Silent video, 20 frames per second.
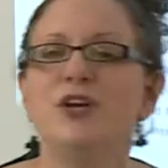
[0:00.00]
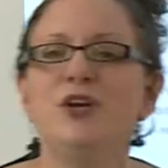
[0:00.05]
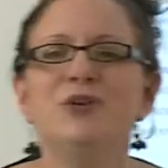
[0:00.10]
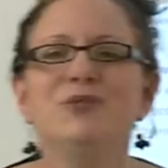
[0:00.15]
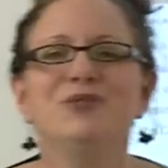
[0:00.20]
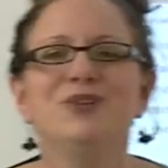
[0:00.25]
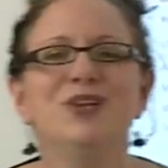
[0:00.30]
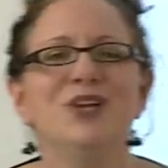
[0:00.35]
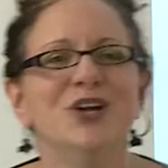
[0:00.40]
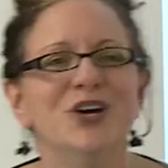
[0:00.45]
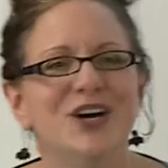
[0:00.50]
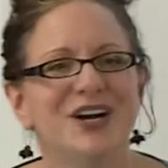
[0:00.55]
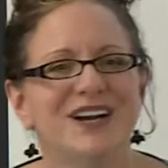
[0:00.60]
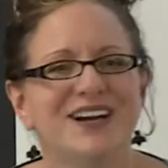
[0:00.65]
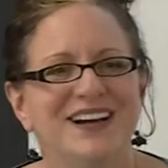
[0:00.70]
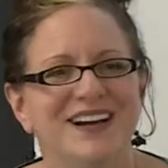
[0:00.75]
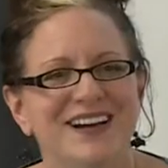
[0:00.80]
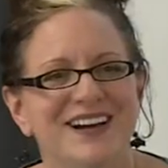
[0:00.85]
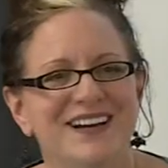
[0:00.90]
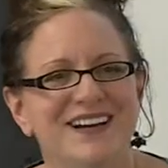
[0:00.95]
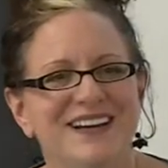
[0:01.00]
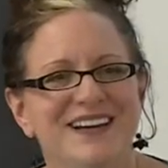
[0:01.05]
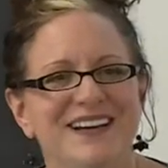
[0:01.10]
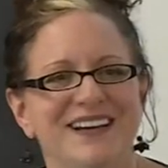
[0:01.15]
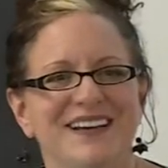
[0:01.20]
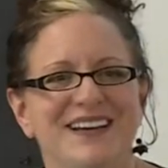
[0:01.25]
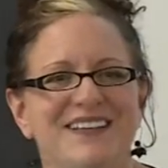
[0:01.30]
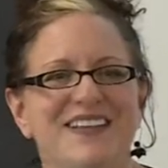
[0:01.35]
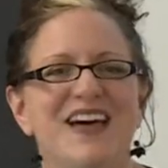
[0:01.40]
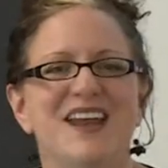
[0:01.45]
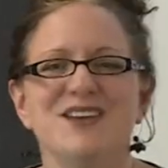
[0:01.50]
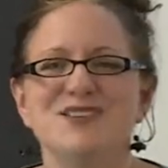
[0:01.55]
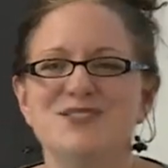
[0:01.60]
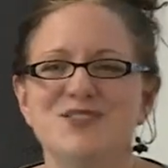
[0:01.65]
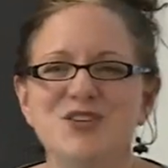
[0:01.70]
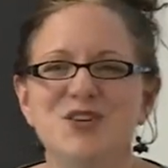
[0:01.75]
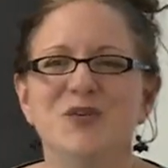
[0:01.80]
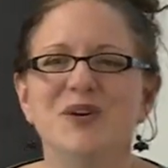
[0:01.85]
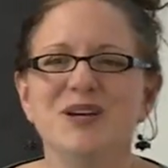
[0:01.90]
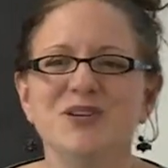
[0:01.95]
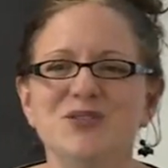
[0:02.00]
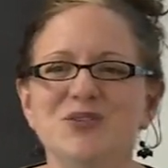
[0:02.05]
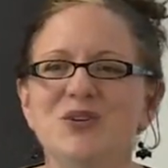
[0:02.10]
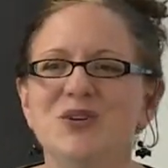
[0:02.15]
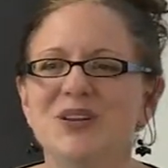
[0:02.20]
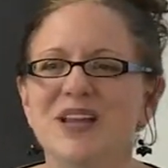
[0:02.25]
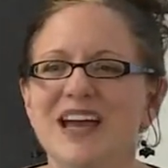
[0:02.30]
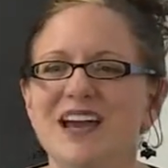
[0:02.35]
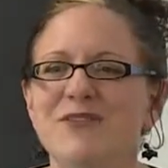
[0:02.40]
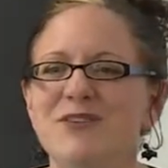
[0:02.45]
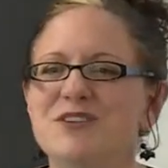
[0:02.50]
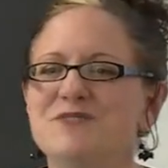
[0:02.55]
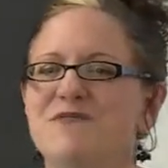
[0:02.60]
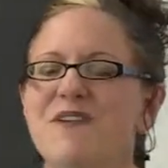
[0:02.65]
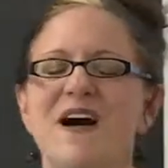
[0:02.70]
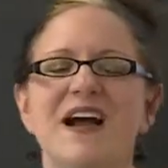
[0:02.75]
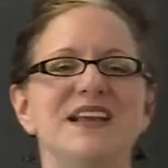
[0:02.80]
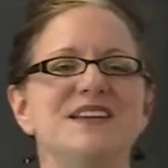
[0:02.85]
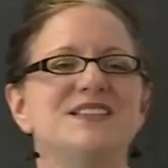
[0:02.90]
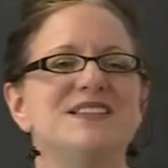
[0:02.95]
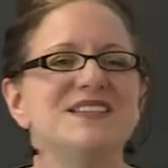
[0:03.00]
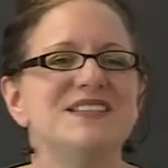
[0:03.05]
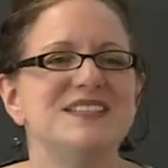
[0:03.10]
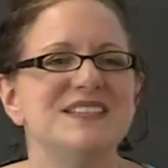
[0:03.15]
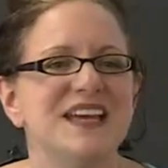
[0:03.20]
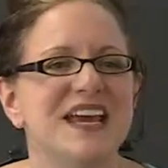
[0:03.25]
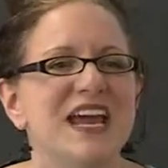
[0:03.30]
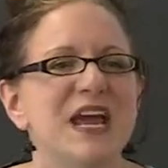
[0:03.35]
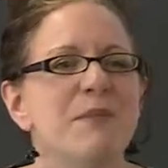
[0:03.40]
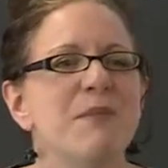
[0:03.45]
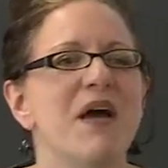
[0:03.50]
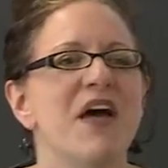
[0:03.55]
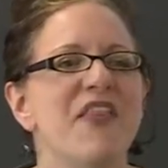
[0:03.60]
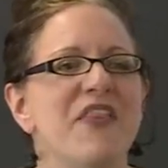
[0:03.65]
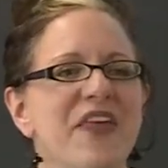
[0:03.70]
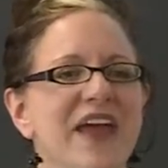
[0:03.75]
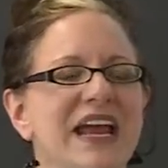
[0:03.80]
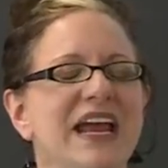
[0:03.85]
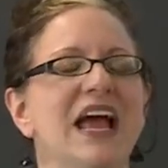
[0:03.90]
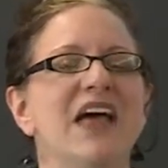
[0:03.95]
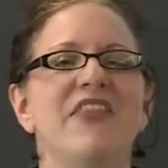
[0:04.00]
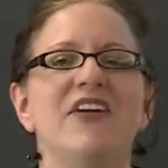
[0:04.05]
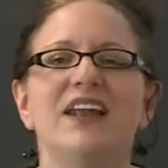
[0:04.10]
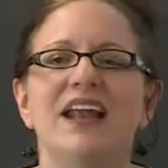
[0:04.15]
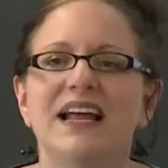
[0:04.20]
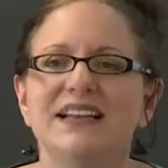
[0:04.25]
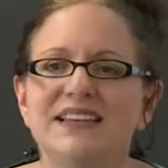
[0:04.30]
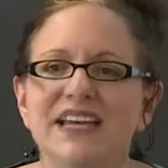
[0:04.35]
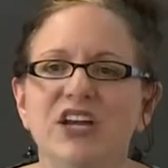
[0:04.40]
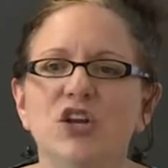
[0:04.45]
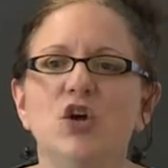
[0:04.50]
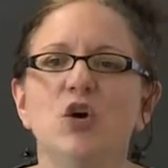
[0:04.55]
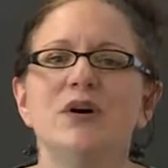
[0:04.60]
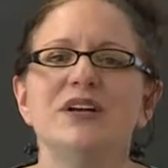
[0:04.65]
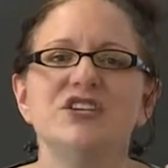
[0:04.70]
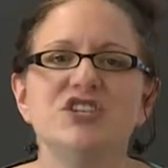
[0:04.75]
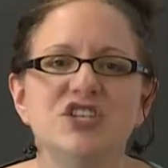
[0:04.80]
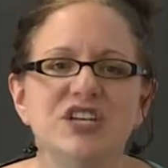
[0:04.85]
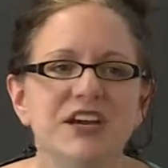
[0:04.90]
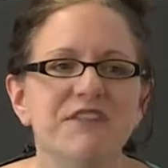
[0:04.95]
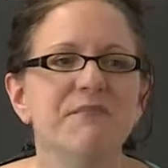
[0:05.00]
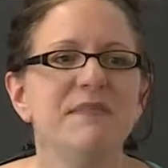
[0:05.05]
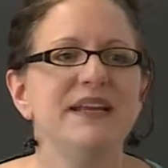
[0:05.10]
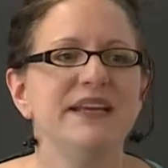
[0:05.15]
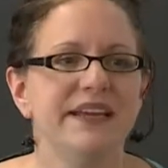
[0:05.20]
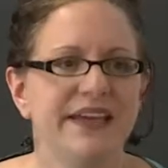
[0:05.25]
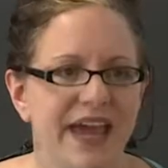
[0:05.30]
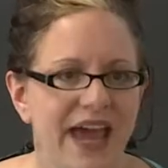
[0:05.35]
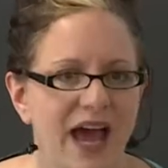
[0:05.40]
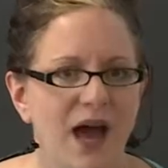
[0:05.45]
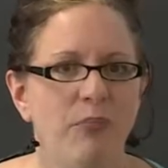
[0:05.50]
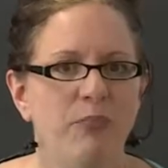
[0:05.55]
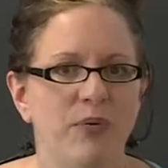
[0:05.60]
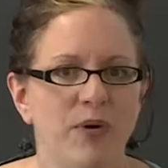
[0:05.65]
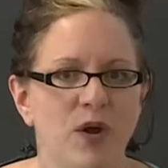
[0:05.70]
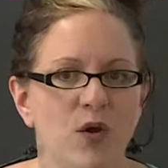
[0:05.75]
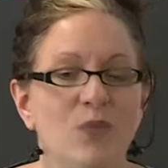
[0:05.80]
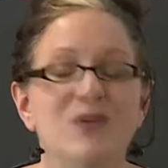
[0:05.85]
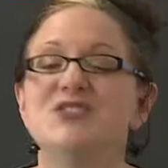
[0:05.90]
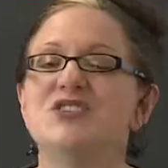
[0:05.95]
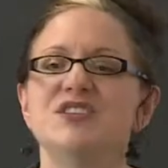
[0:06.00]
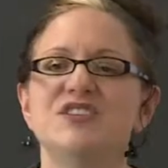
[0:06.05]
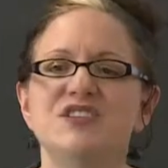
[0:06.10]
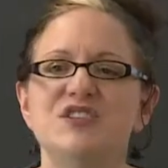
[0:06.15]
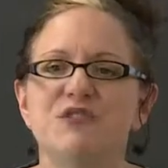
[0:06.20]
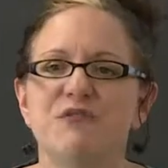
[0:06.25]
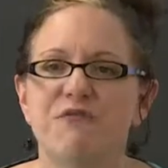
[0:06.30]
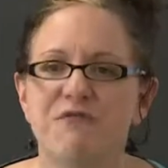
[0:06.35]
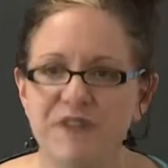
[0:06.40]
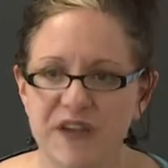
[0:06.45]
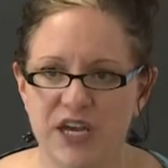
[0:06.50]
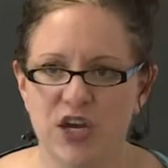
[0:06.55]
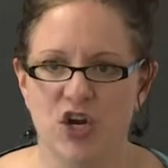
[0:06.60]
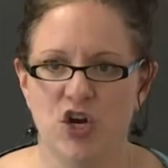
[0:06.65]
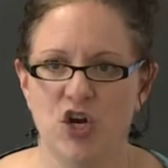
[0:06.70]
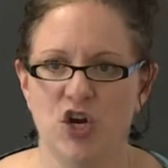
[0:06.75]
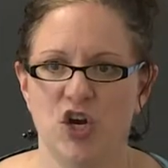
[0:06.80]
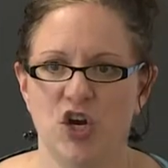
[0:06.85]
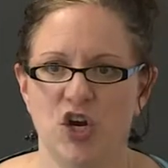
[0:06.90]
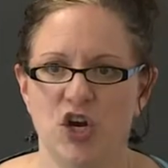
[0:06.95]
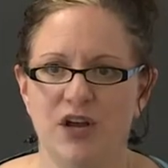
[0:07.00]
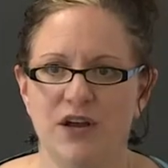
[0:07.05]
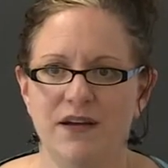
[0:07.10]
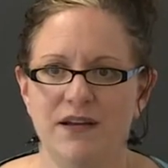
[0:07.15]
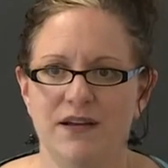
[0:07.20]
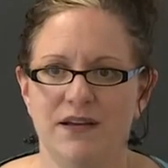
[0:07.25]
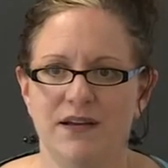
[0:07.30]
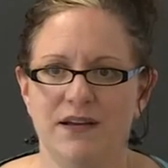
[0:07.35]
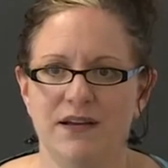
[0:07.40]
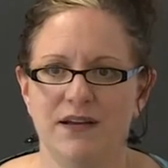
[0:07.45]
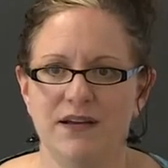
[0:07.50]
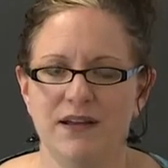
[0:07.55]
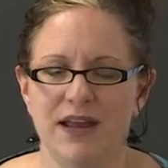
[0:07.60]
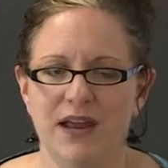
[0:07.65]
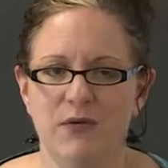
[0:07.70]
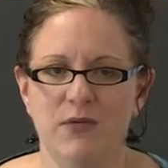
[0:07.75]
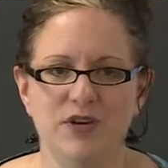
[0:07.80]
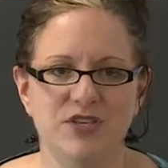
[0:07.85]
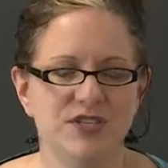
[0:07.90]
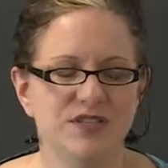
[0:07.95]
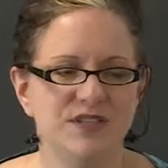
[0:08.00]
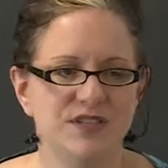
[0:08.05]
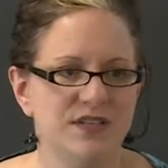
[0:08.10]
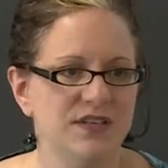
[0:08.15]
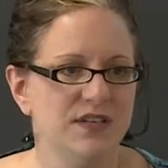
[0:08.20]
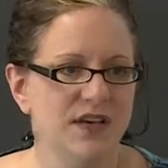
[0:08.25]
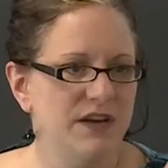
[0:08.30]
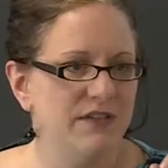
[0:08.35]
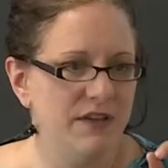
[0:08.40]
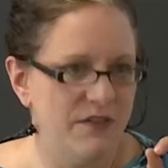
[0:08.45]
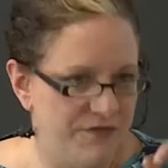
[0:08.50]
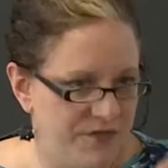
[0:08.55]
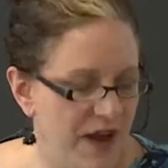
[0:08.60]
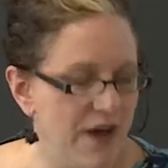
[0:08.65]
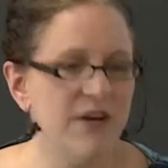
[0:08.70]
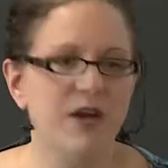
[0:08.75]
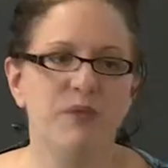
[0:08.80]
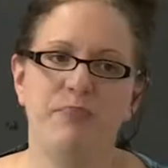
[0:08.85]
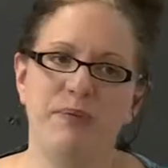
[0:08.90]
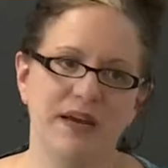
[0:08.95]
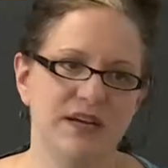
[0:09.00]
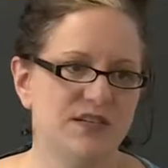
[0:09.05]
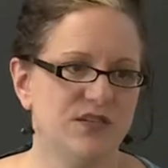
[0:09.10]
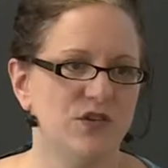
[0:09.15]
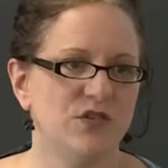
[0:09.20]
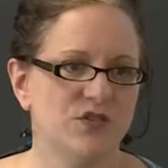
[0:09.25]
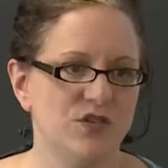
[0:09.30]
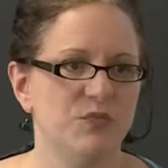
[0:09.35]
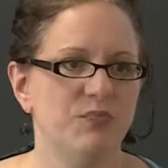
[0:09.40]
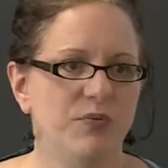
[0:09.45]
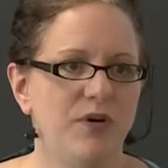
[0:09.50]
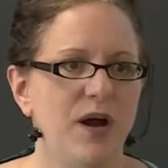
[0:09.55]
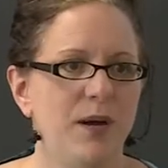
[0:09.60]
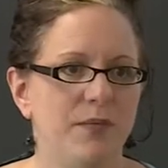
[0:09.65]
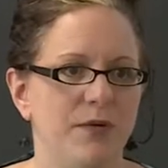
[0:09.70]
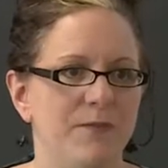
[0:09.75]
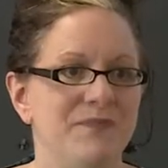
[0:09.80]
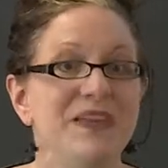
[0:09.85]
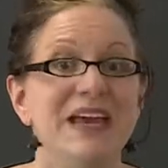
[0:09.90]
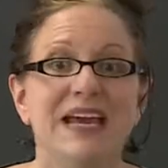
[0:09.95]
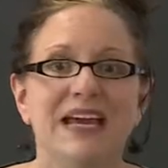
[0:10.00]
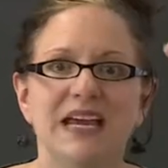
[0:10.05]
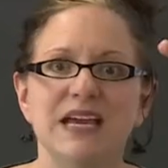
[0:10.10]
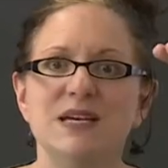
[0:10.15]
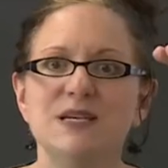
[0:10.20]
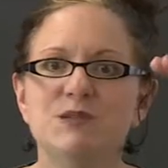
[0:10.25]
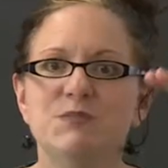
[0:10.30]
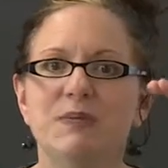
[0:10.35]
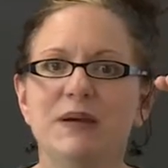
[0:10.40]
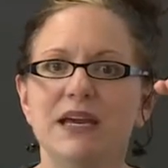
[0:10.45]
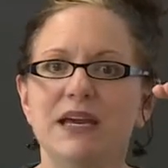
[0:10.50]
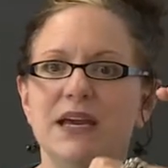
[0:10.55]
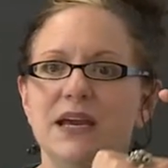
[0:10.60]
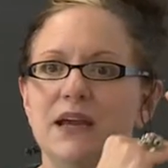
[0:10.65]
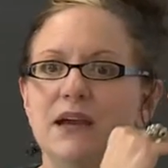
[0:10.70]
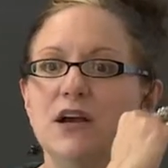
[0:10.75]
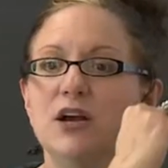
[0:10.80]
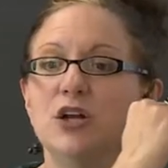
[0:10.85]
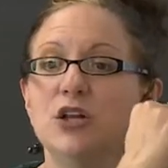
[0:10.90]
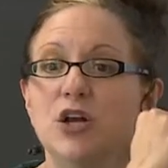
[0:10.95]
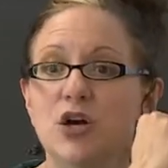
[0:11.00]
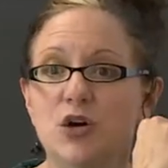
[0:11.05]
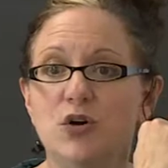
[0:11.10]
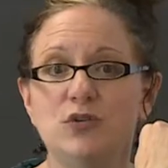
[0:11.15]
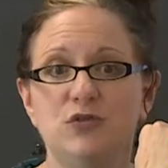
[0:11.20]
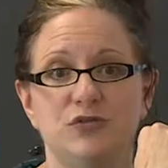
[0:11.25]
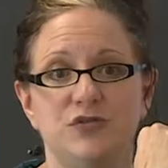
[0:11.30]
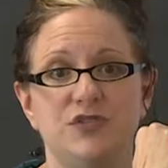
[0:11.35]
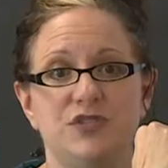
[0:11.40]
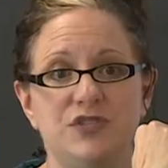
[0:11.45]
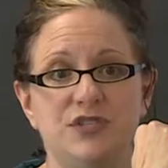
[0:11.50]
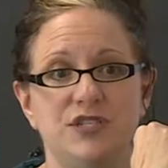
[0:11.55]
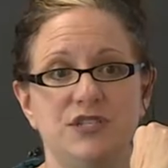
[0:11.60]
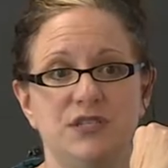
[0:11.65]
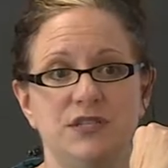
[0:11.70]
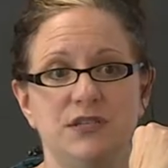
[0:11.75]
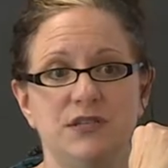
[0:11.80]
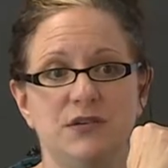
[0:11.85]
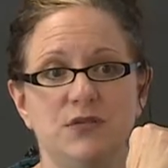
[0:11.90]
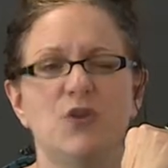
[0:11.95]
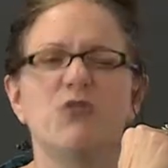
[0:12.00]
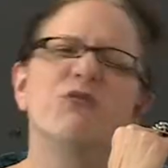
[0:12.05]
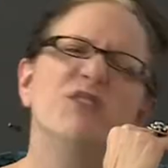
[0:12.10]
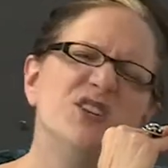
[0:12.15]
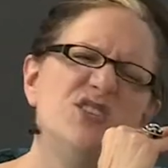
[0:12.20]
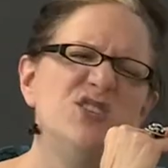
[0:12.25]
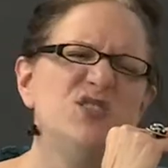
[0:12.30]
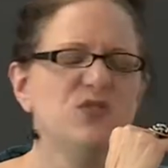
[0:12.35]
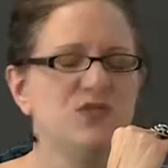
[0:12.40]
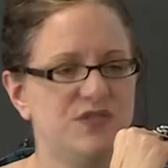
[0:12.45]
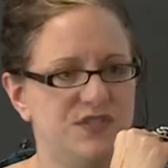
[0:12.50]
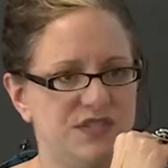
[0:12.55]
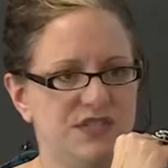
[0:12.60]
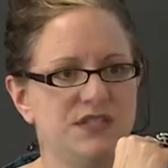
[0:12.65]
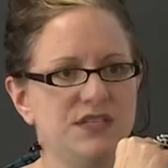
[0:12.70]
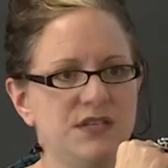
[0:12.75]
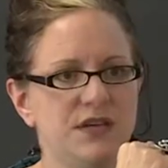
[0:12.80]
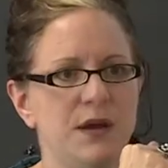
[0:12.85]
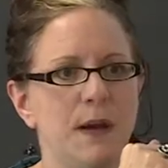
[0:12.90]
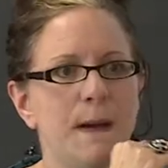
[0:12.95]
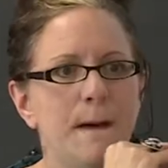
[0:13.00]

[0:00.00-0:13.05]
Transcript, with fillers: you look that is doing dual language finds the same thing the Latino achievement gap, which is severe and which is a very big social problem, is being closed or reduced